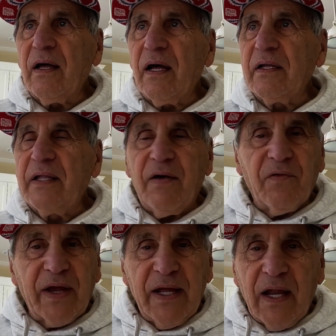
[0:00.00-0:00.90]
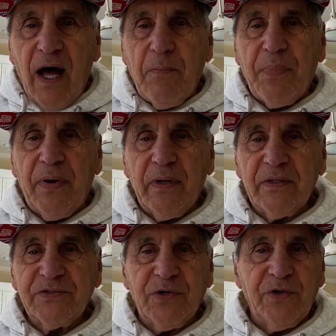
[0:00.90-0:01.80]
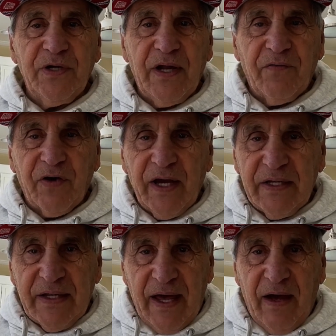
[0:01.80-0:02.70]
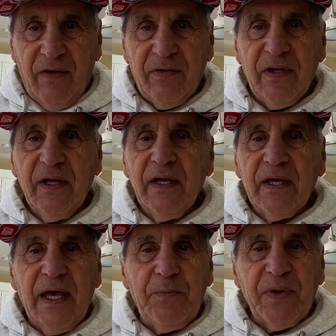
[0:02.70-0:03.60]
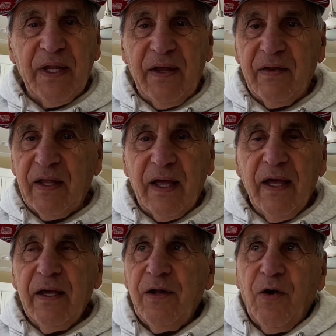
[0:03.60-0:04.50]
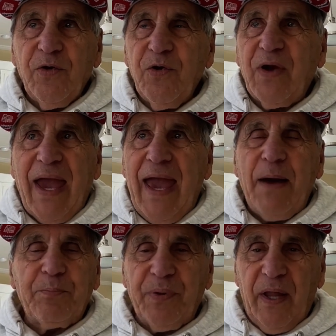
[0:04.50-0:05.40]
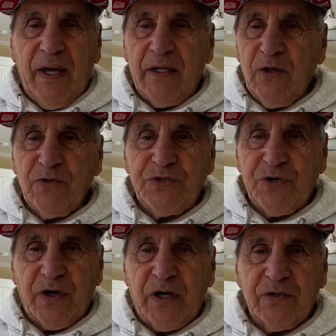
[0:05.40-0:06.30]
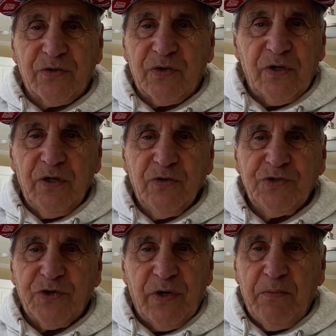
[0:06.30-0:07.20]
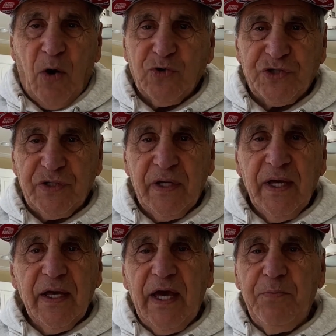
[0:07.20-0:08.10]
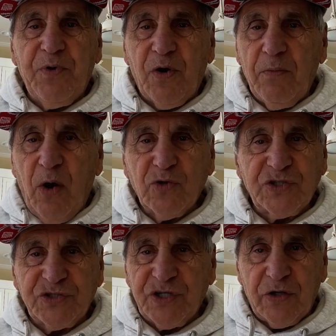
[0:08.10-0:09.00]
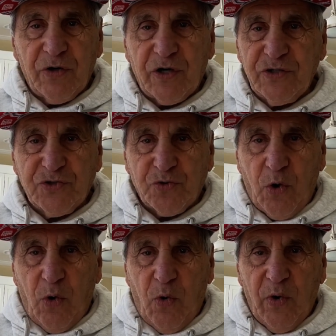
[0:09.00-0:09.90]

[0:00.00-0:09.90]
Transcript: Never get up, so you never get down. You can't play and lose your emotion. Keep your emotions under control.